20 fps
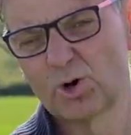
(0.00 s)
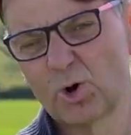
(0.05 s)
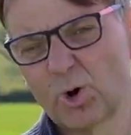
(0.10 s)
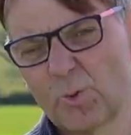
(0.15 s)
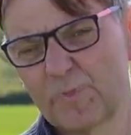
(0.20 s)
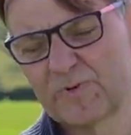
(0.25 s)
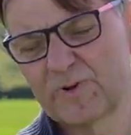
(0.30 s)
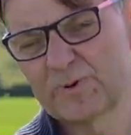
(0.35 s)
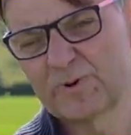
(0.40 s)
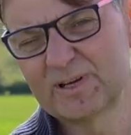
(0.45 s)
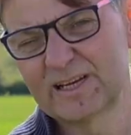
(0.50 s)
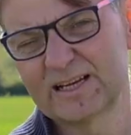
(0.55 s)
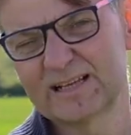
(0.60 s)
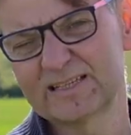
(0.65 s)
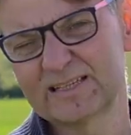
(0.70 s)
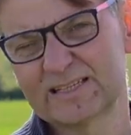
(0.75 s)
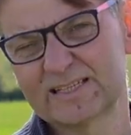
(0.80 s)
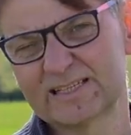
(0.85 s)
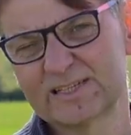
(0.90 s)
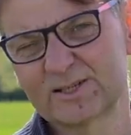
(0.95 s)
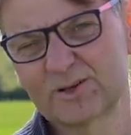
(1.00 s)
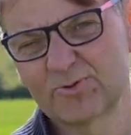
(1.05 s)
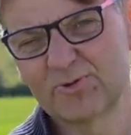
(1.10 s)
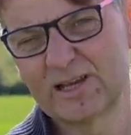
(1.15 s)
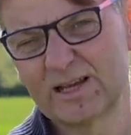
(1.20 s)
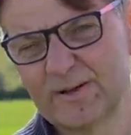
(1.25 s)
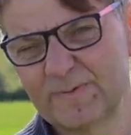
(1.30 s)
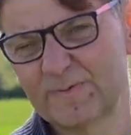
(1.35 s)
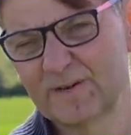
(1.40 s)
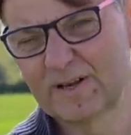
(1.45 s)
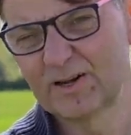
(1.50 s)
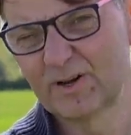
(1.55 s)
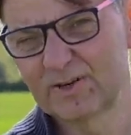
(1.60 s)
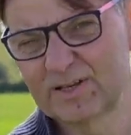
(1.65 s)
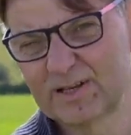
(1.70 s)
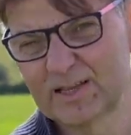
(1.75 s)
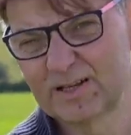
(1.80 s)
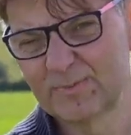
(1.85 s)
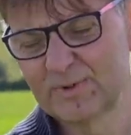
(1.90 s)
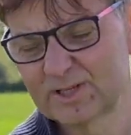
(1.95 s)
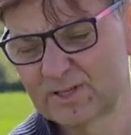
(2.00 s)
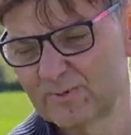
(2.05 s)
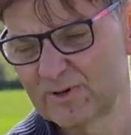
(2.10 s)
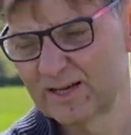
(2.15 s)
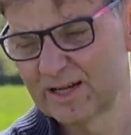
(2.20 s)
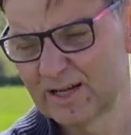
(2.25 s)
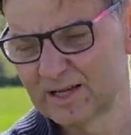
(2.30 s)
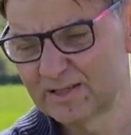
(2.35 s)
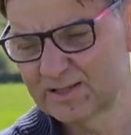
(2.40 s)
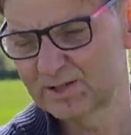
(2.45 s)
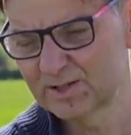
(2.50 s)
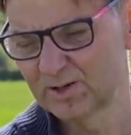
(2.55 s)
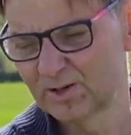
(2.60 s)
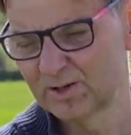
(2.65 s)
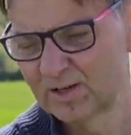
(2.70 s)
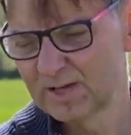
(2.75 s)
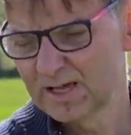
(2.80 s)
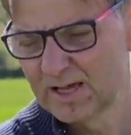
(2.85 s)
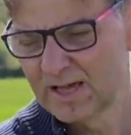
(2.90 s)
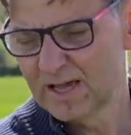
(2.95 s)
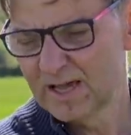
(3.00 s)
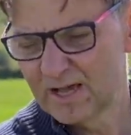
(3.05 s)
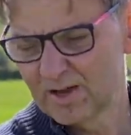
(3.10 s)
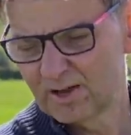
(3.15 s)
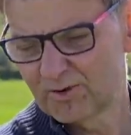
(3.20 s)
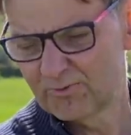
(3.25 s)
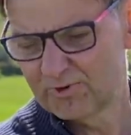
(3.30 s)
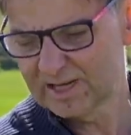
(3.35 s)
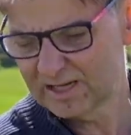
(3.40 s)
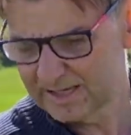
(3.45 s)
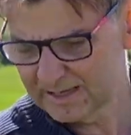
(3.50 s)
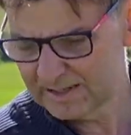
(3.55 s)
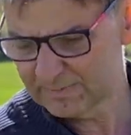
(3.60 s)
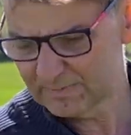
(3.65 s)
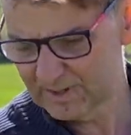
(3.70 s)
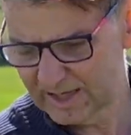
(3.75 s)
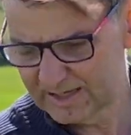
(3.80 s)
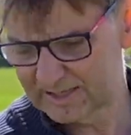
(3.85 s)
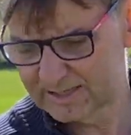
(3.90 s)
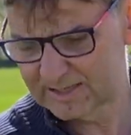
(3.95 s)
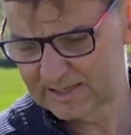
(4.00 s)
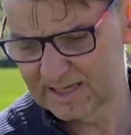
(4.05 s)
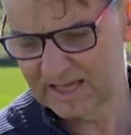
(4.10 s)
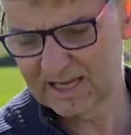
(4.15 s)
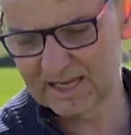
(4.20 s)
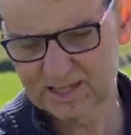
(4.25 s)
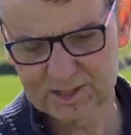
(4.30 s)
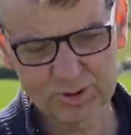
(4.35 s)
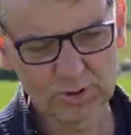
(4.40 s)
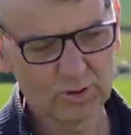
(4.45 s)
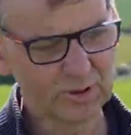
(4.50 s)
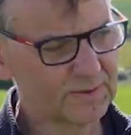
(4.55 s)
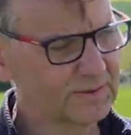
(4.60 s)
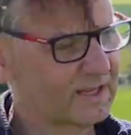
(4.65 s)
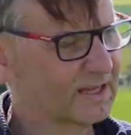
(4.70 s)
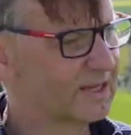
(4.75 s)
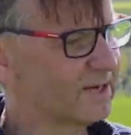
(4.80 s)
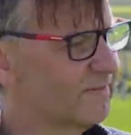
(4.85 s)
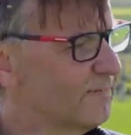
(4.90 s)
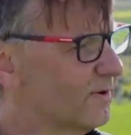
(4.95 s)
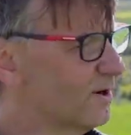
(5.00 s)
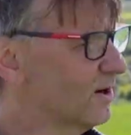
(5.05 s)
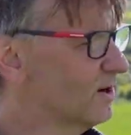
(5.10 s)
hopefully we can get a decent grain fill onto them as well. So really, it's the age-old thing of